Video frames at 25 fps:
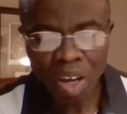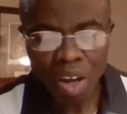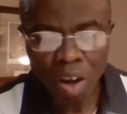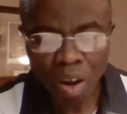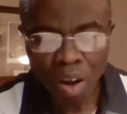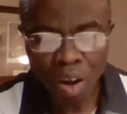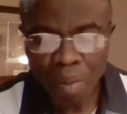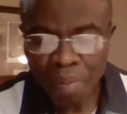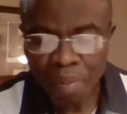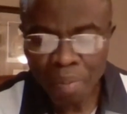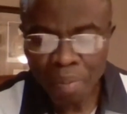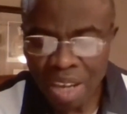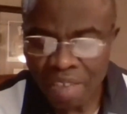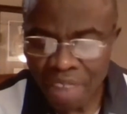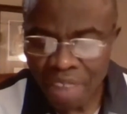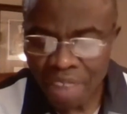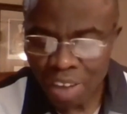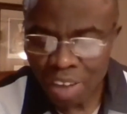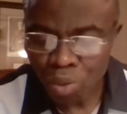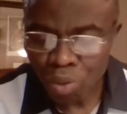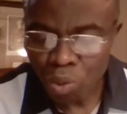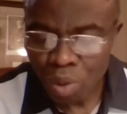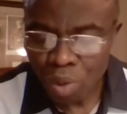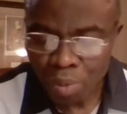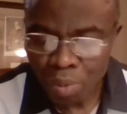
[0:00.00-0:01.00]

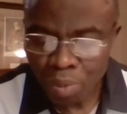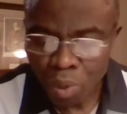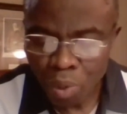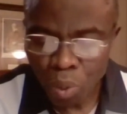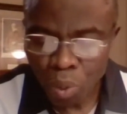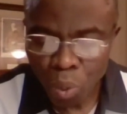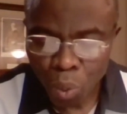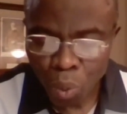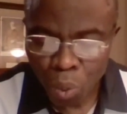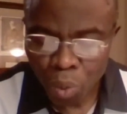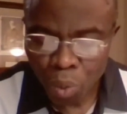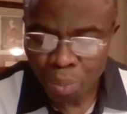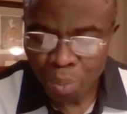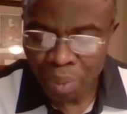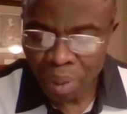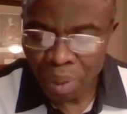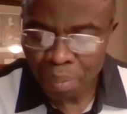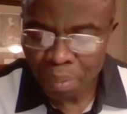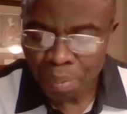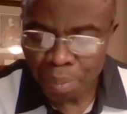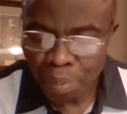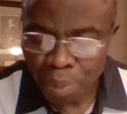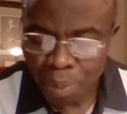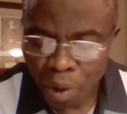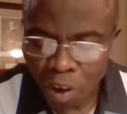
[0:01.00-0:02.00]
unbelievers will, will be
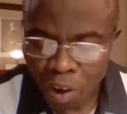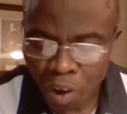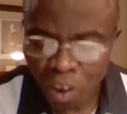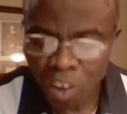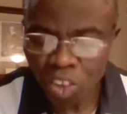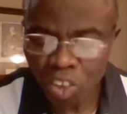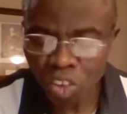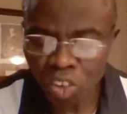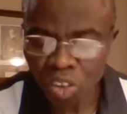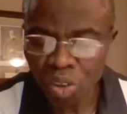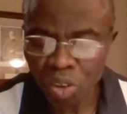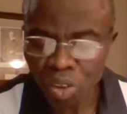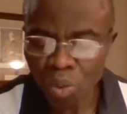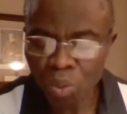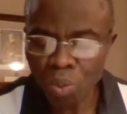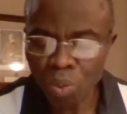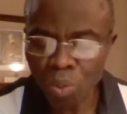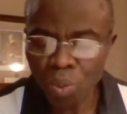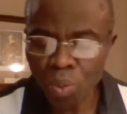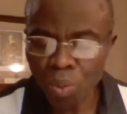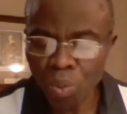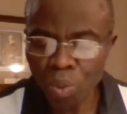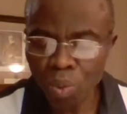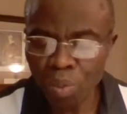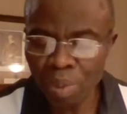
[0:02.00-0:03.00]
purged,
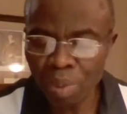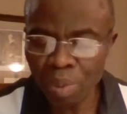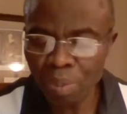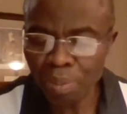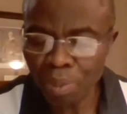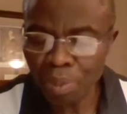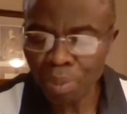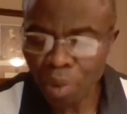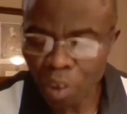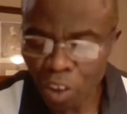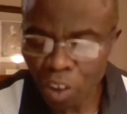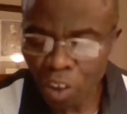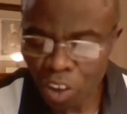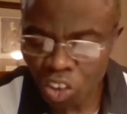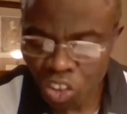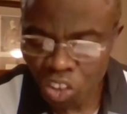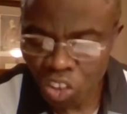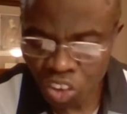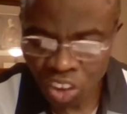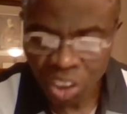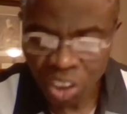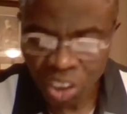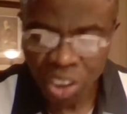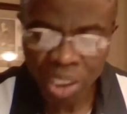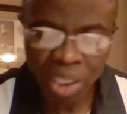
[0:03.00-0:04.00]
will be
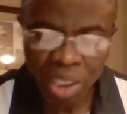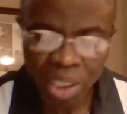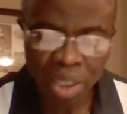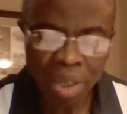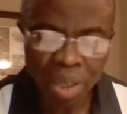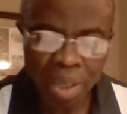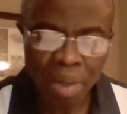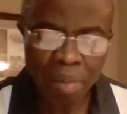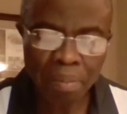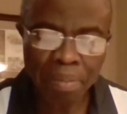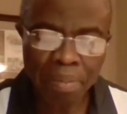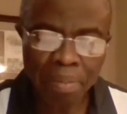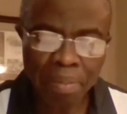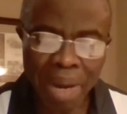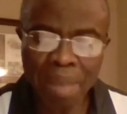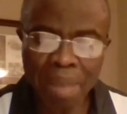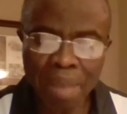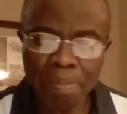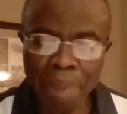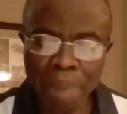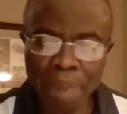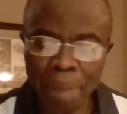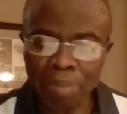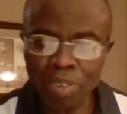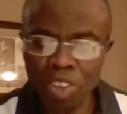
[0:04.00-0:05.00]
purged by a
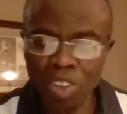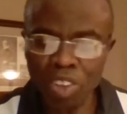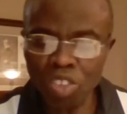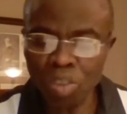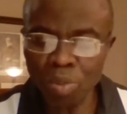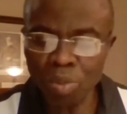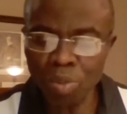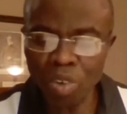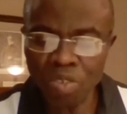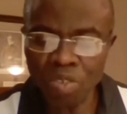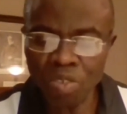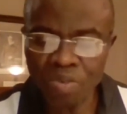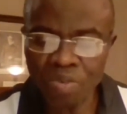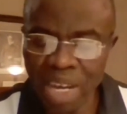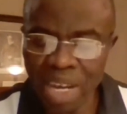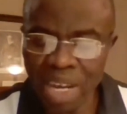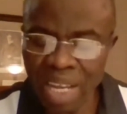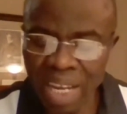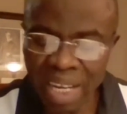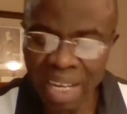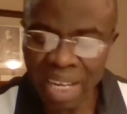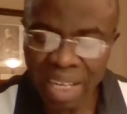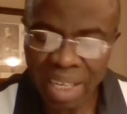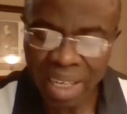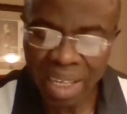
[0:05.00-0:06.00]
baptism of
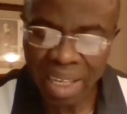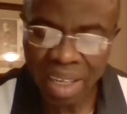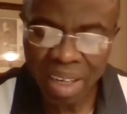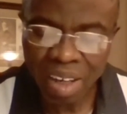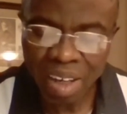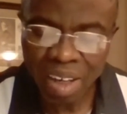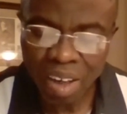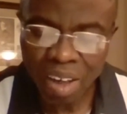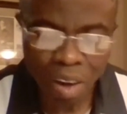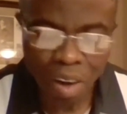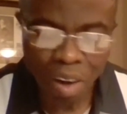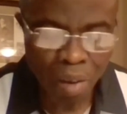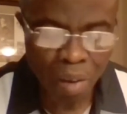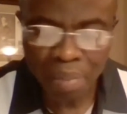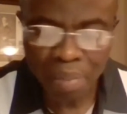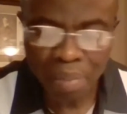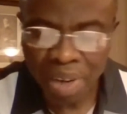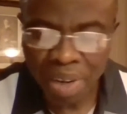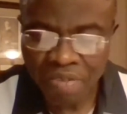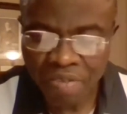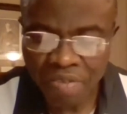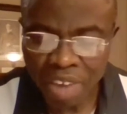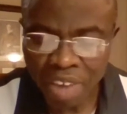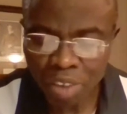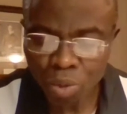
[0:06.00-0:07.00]
fire.
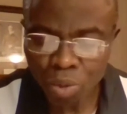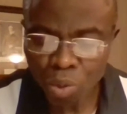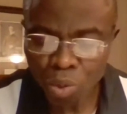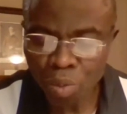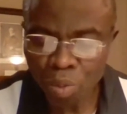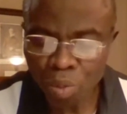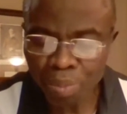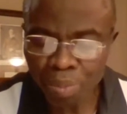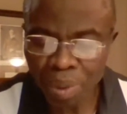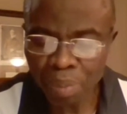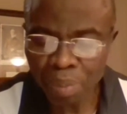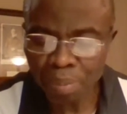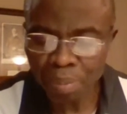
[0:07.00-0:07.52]
Unbelievers will be